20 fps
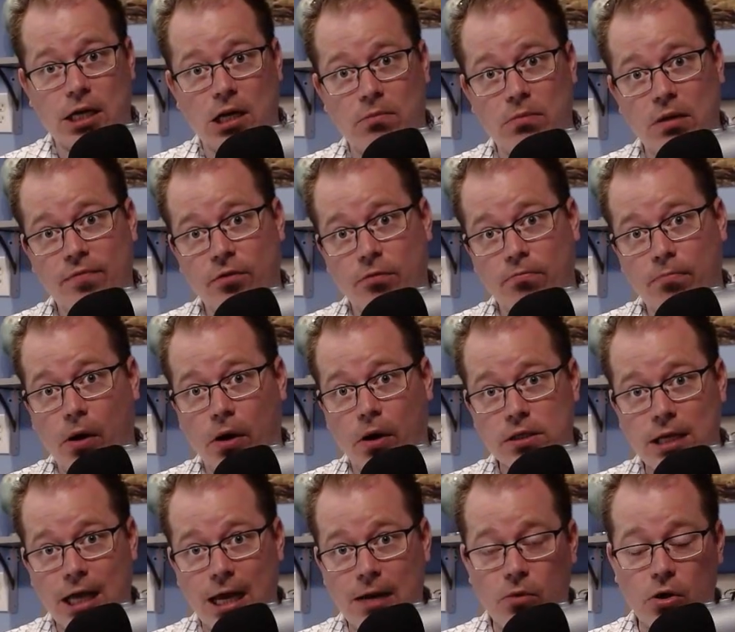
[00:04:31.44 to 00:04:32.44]
going to be for
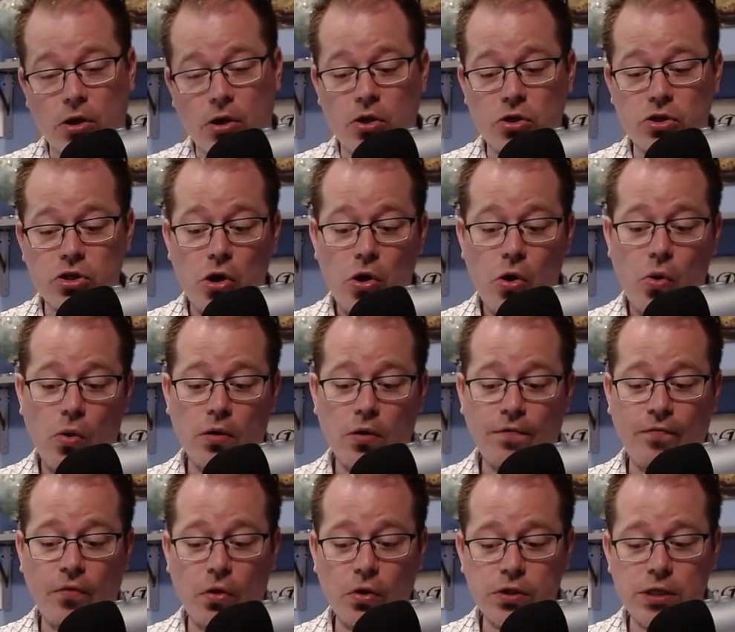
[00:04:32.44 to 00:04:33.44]
part-time workers or
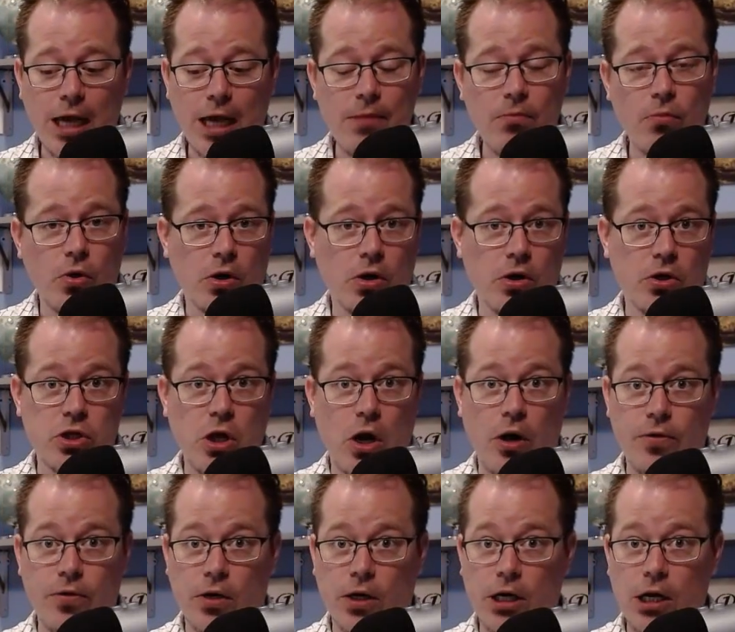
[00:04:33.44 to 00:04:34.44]
full-time workers?
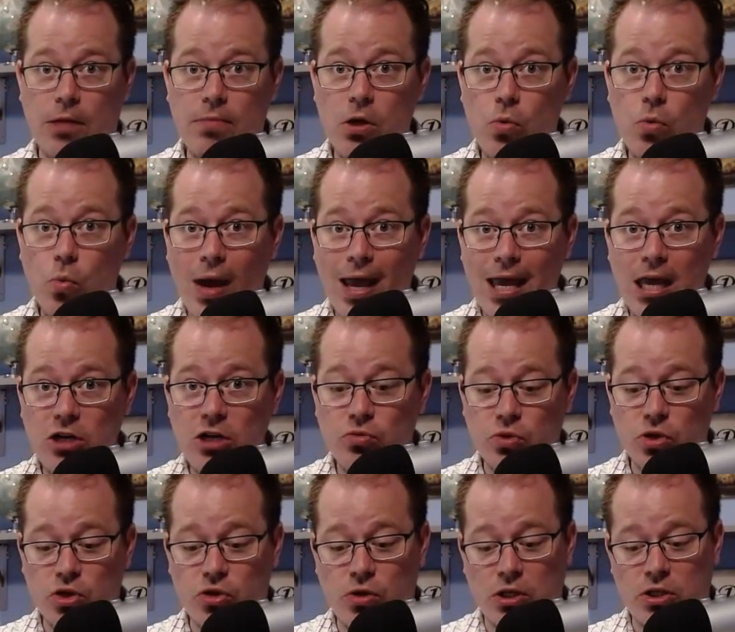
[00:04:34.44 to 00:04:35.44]
Are there going to be wage
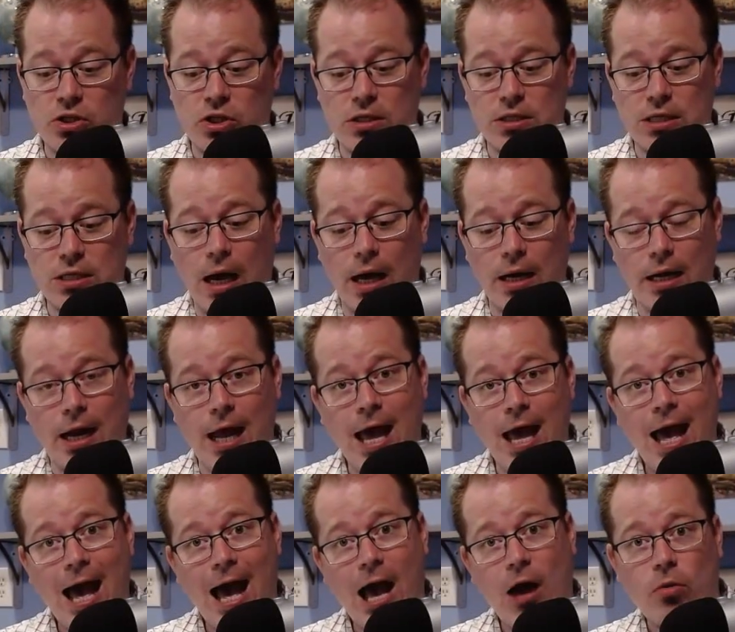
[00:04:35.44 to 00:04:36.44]
restrictions on it?
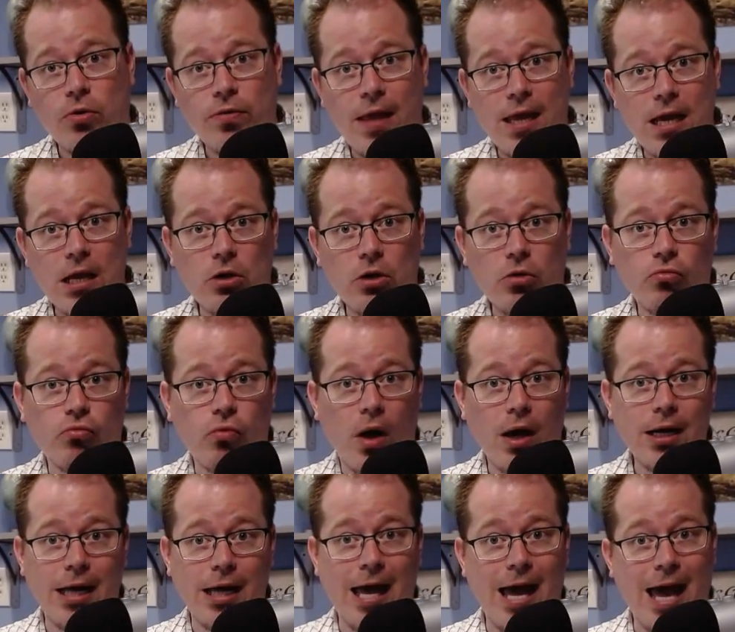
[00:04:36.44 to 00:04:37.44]
How are they going to
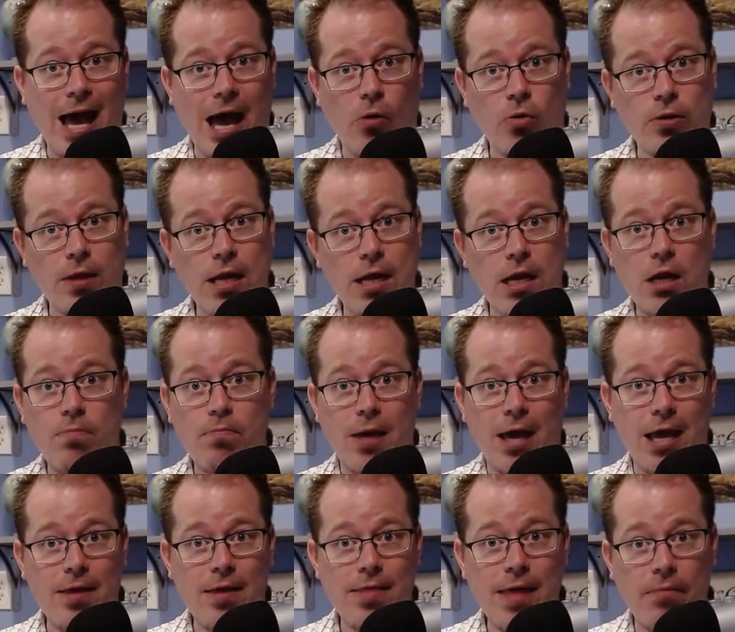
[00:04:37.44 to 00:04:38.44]
run it? How are they going to
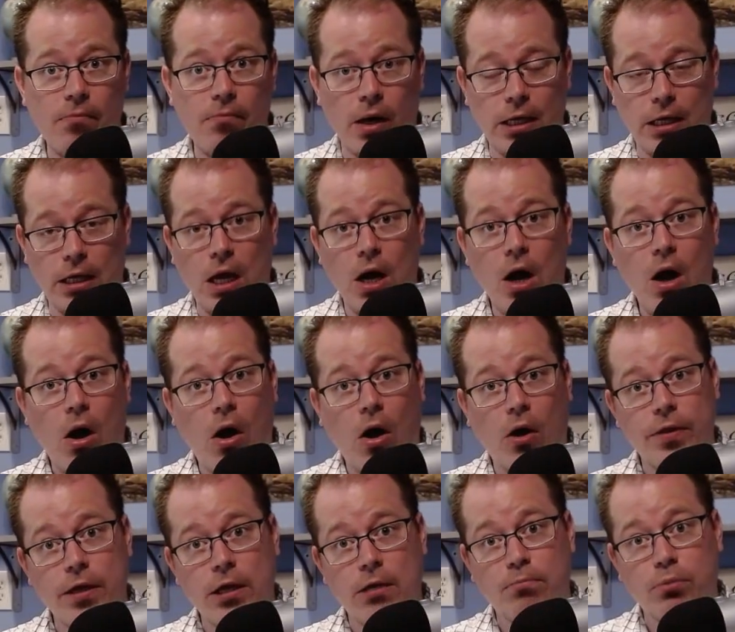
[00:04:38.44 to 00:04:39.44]
pay that money? Are
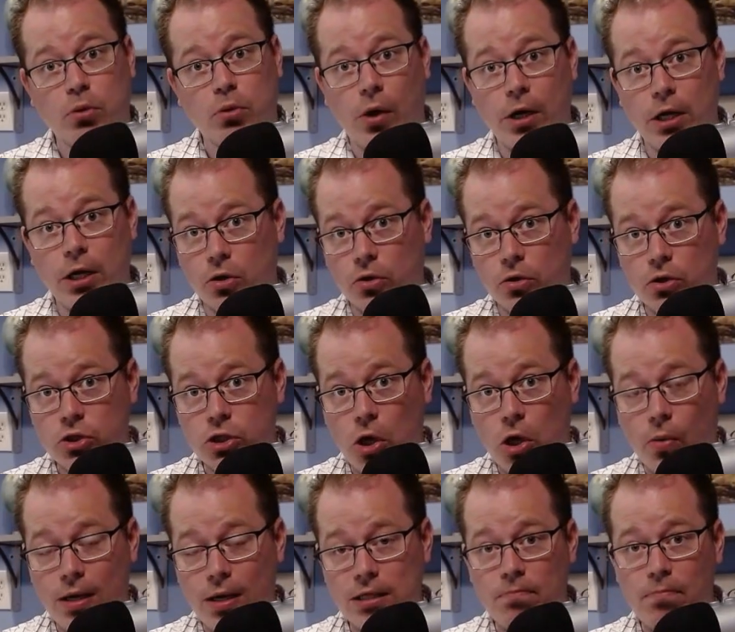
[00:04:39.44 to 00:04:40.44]
the employers
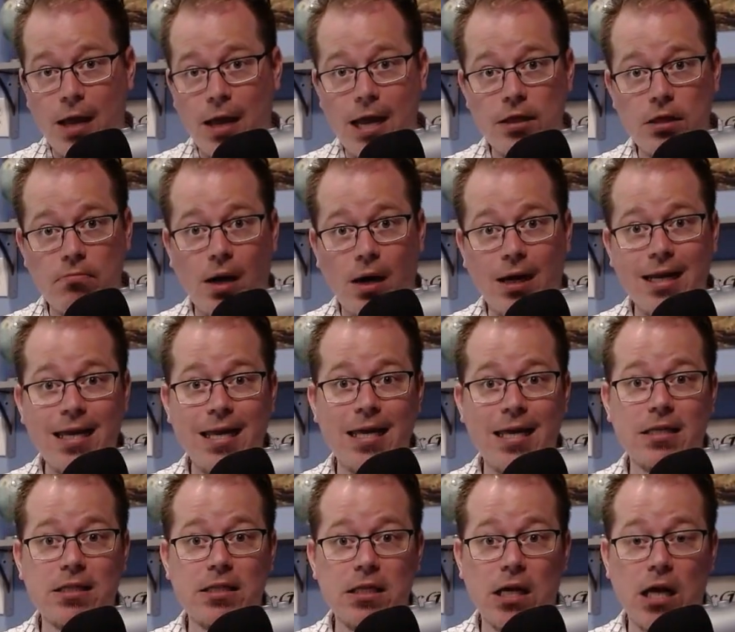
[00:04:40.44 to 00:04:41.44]
going to pay the money?
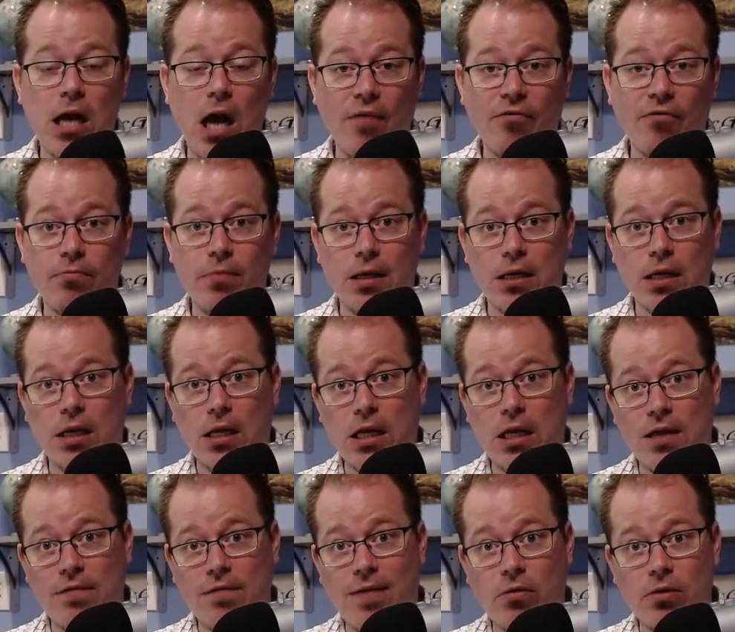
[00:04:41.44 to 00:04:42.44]
Is the government going to
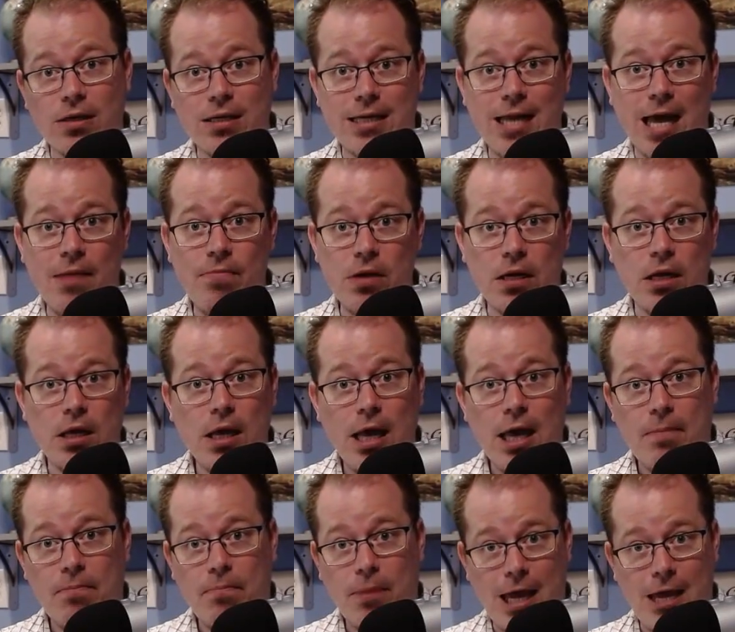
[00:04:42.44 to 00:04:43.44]
give out debit
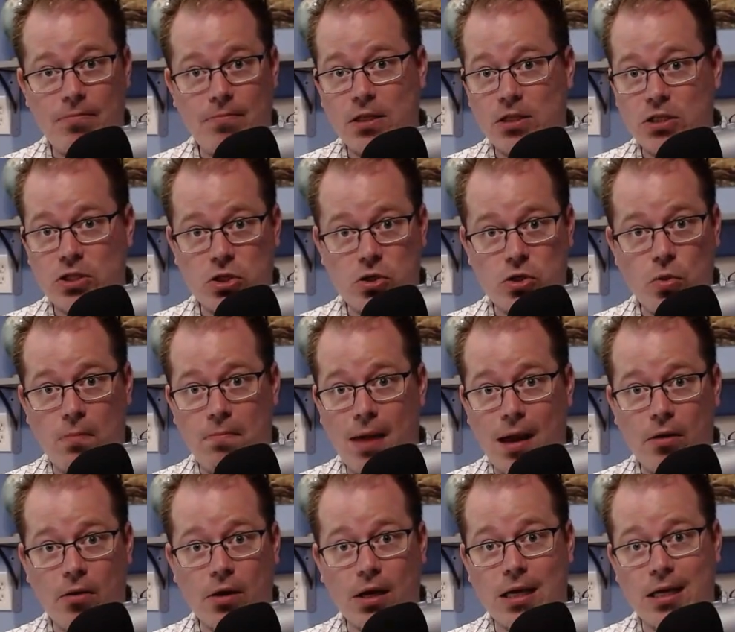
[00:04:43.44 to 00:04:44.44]
payments to
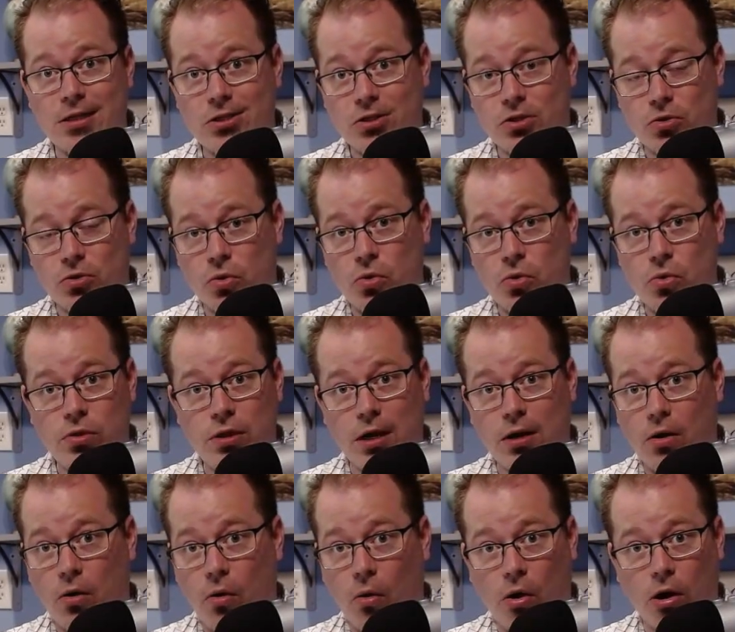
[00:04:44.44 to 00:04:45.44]
Americans through
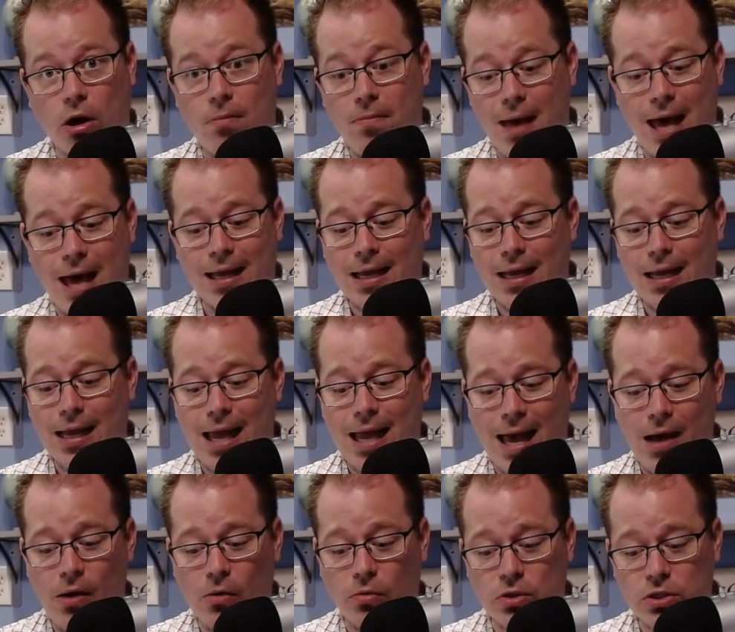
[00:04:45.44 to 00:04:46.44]
their automatic
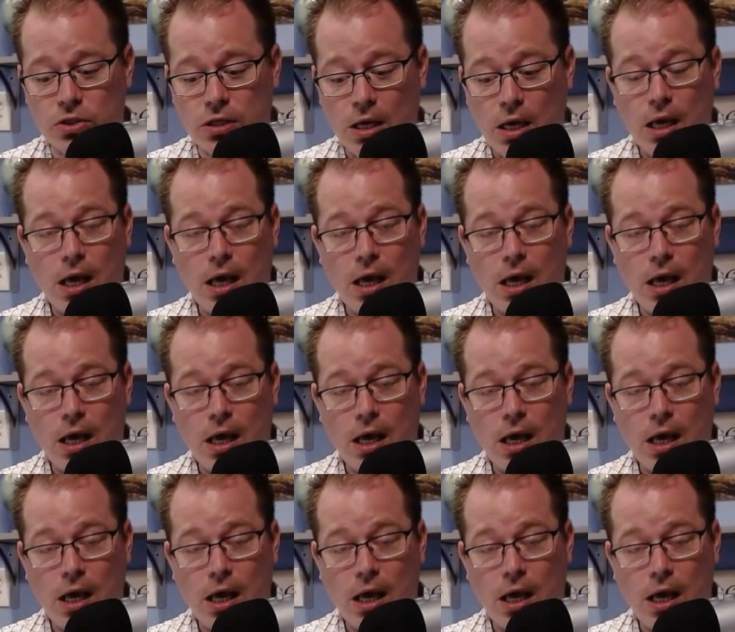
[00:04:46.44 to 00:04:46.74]
accounts.